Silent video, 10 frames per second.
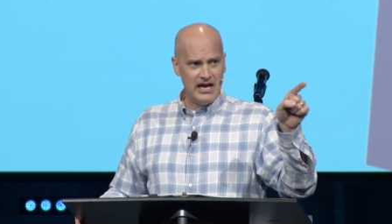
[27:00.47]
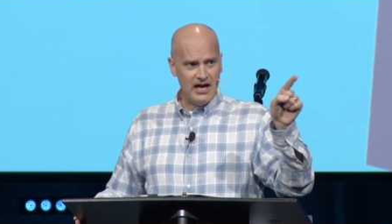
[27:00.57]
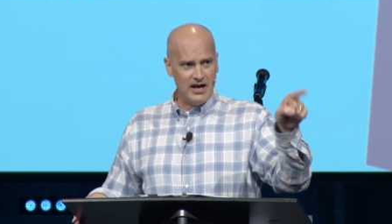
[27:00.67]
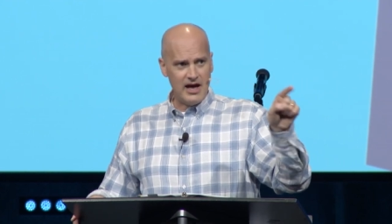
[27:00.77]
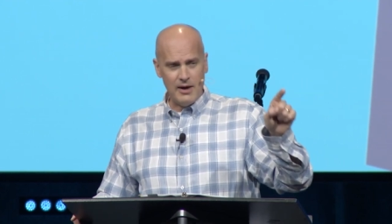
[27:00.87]

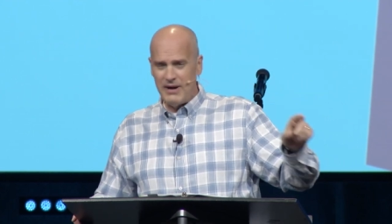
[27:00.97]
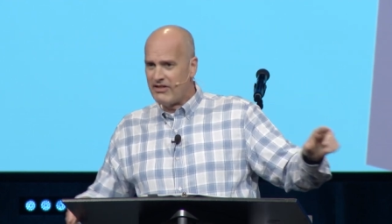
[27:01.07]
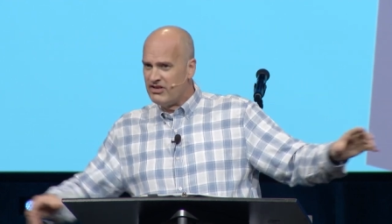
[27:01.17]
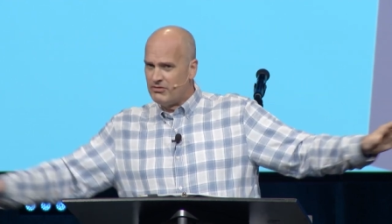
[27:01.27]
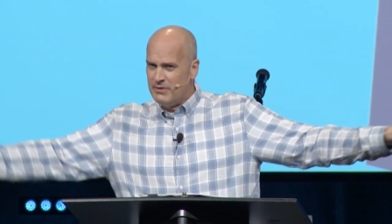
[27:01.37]
uh,
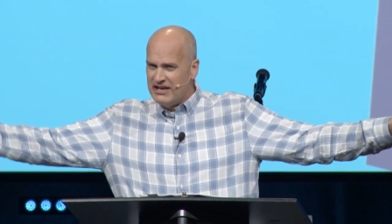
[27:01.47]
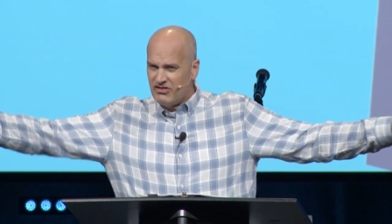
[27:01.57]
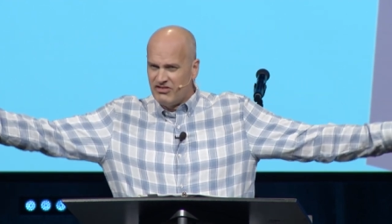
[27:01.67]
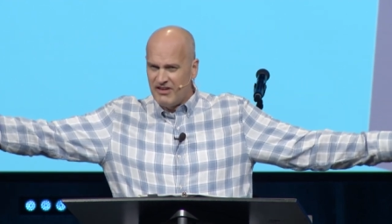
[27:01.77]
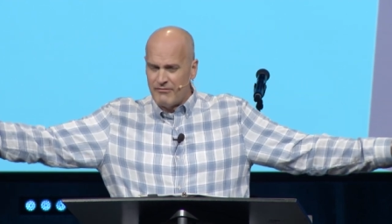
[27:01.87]
about this being
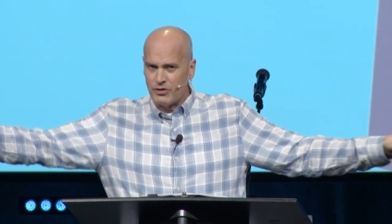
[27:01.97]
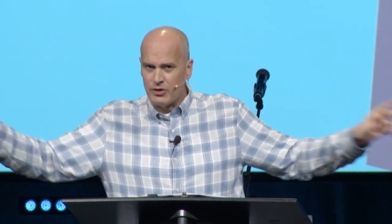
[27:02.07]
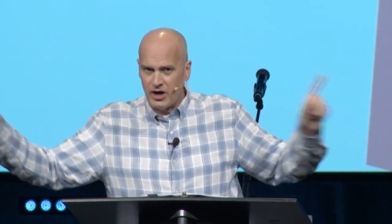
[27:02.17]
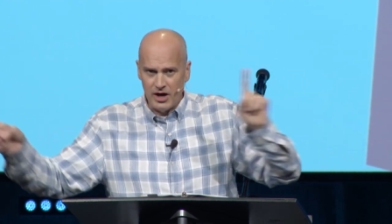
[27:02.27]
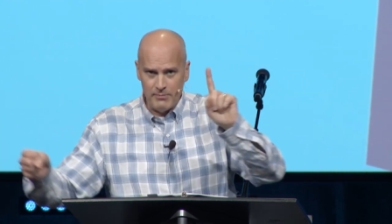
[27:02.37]

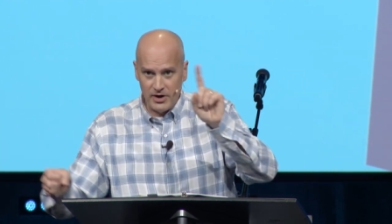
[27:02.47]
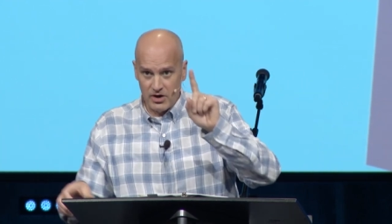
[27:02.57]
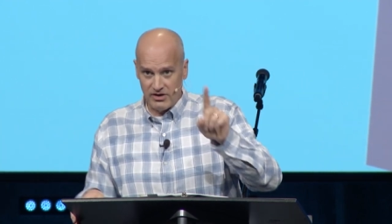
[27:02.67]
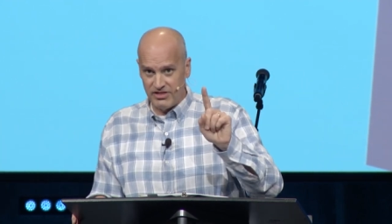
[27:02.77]
severed apart